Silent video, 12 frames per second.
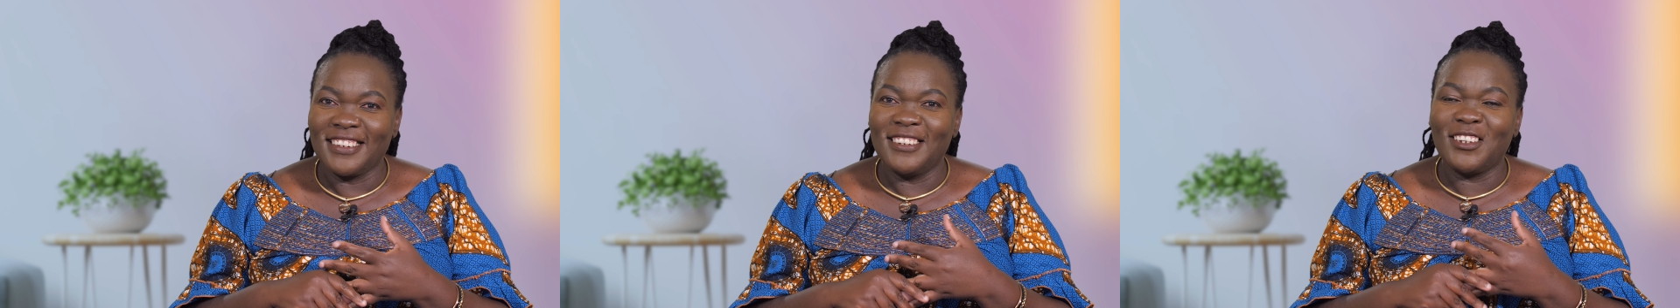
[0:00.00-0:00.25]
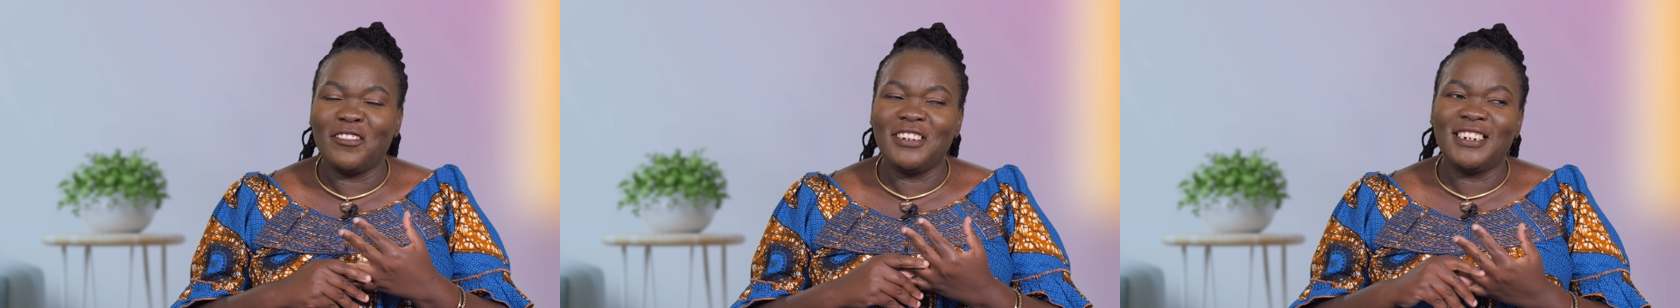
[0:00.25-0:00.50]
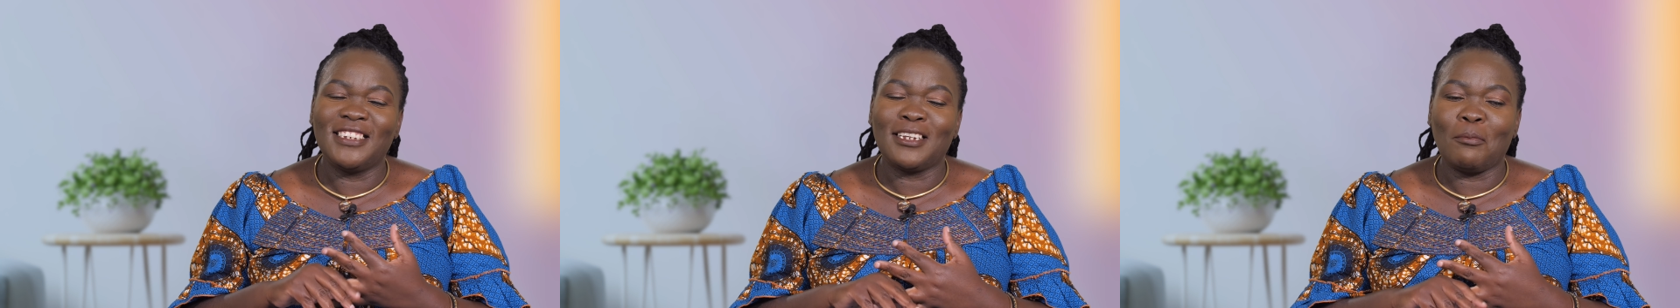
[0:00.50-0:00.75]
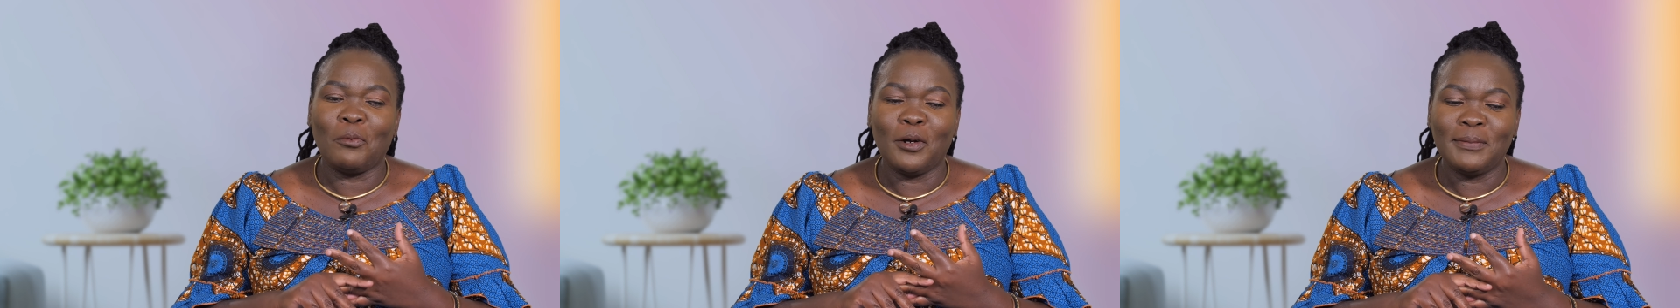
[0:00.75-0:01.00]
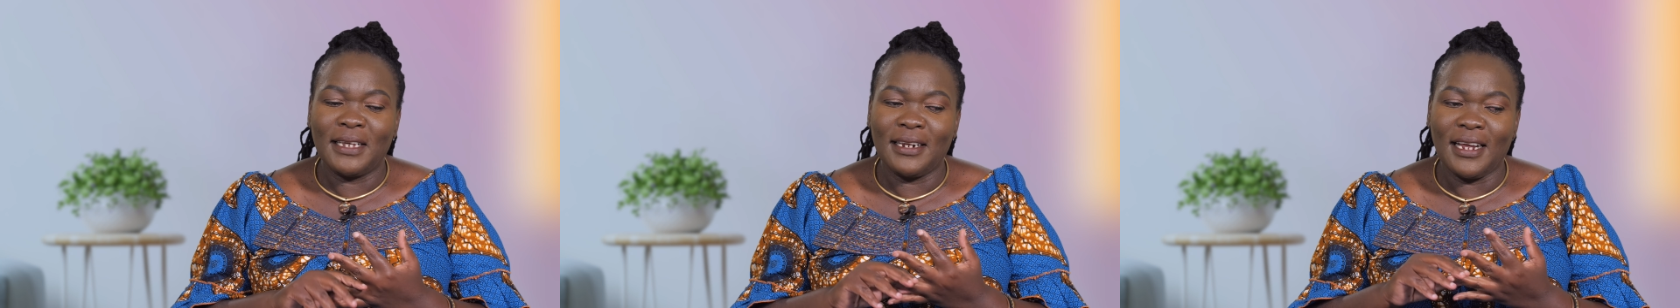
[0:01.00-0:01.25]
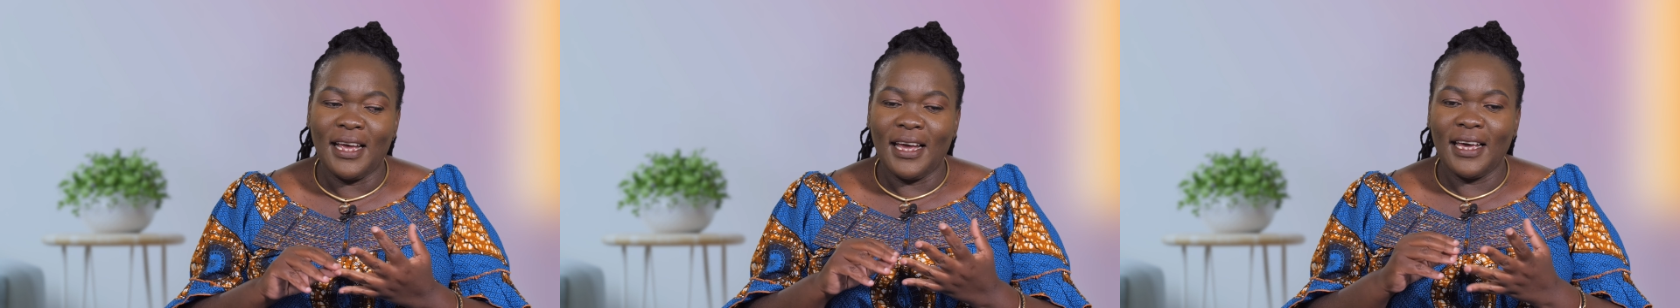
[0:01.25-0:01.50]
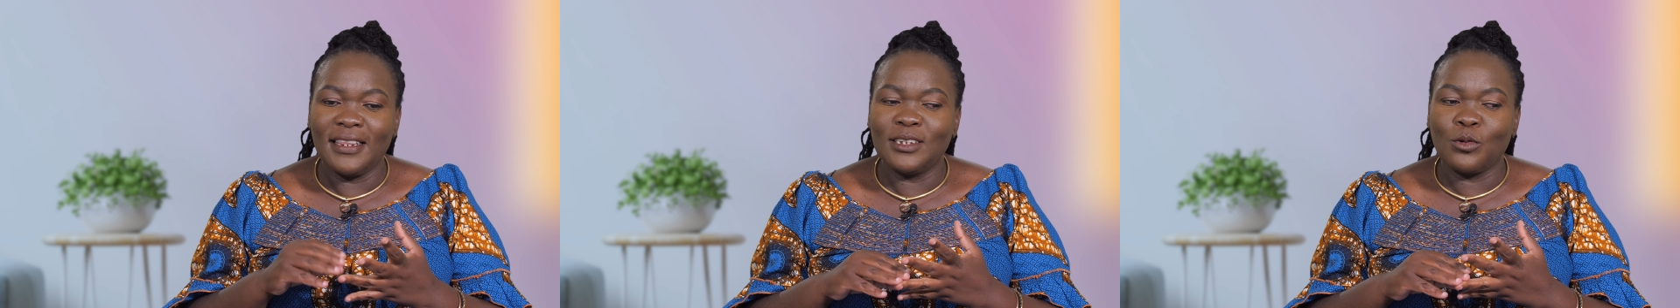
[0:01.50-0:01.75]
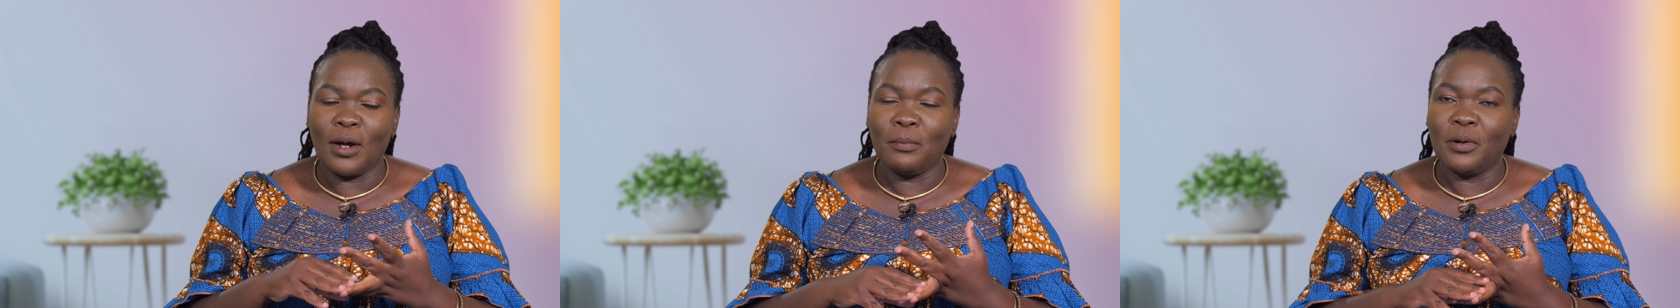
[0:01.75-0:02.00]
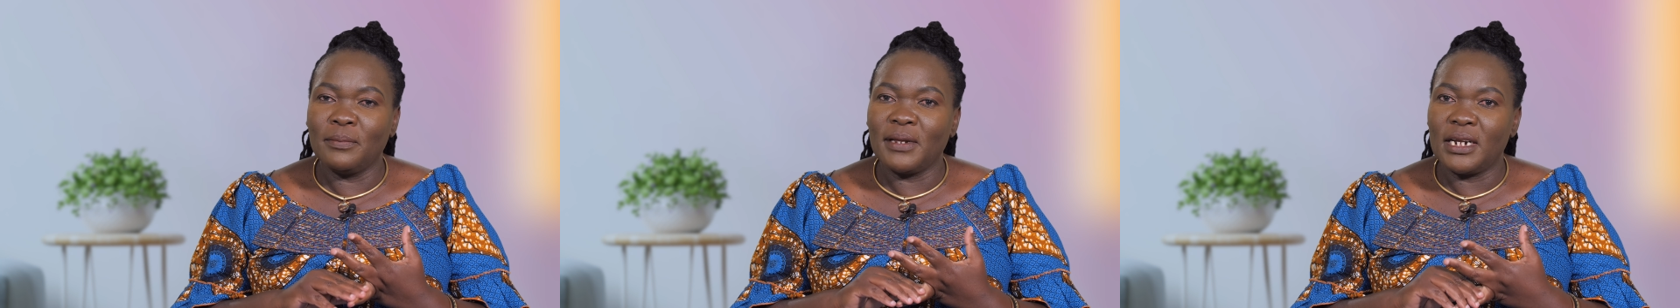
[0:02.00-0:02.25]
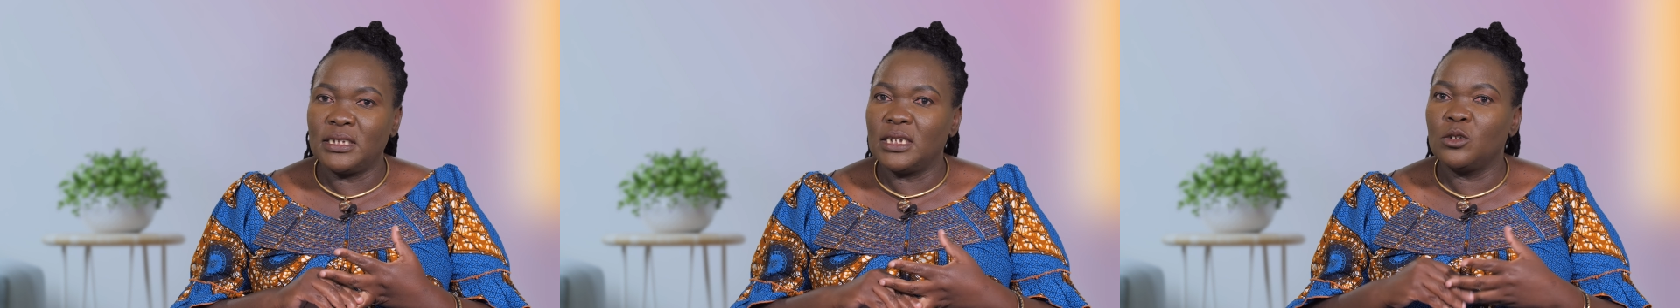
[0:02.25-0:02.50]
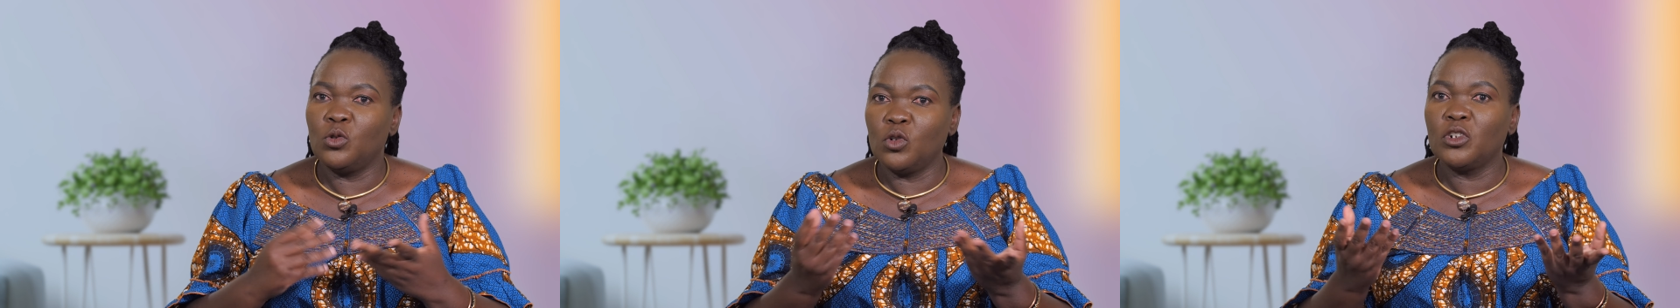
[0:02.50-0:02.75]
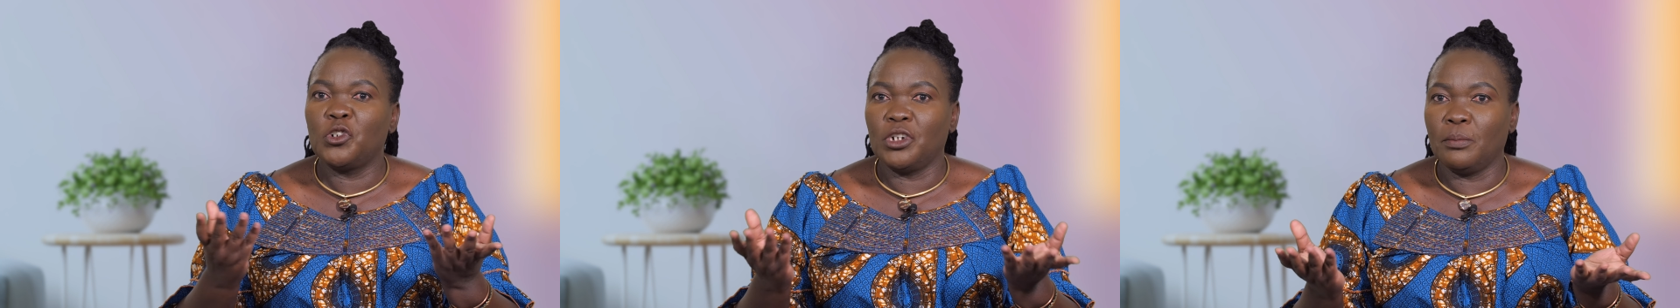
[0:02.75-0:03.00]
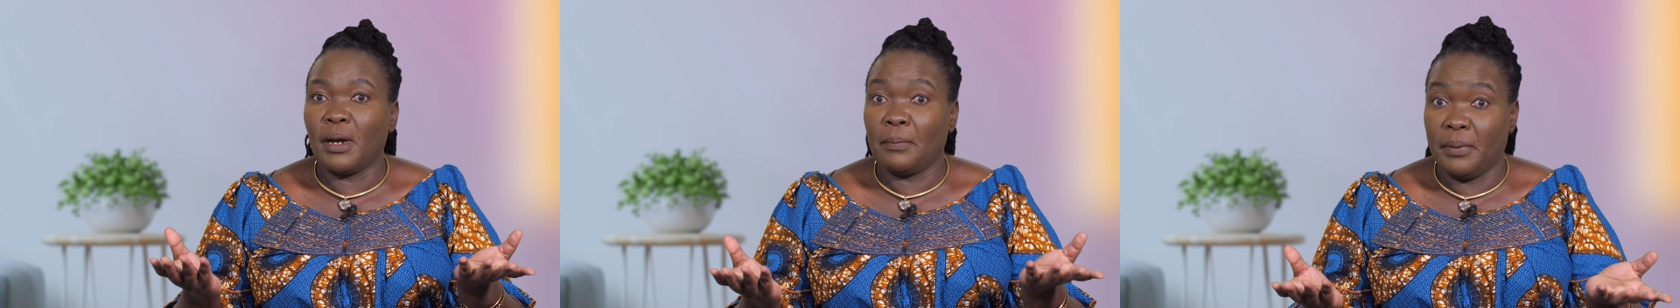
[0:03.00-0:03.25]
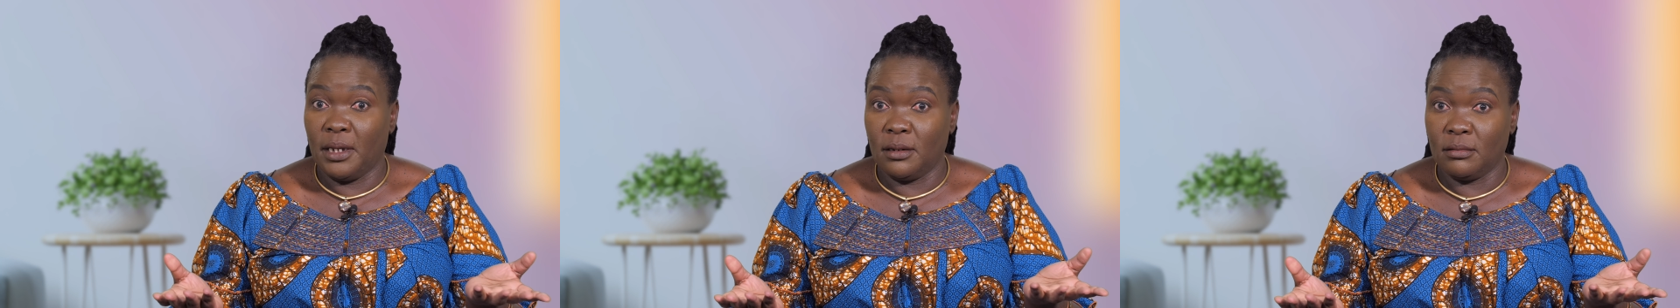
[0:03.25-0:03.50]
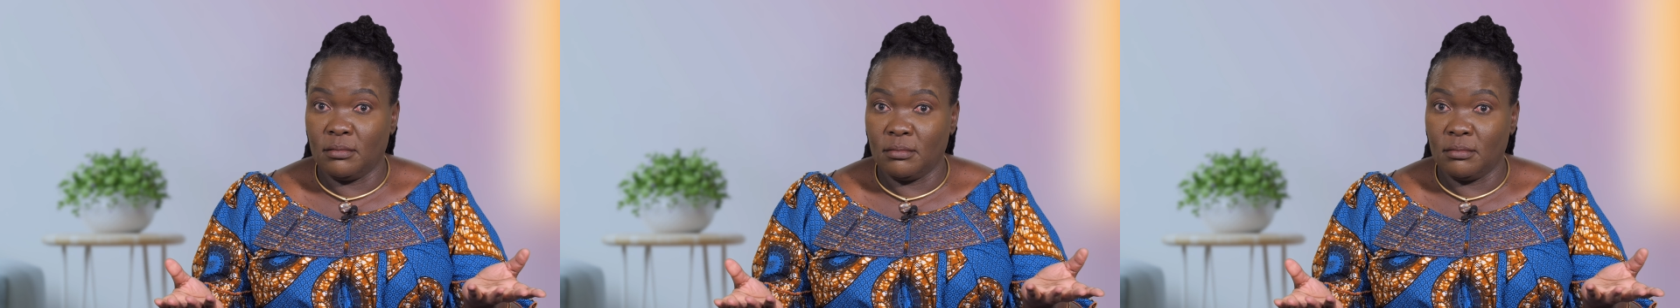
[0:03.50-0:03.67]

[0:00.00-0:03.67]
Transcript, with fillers: So I've written some poems and, and there's one poem that I say, Do not shame my pain.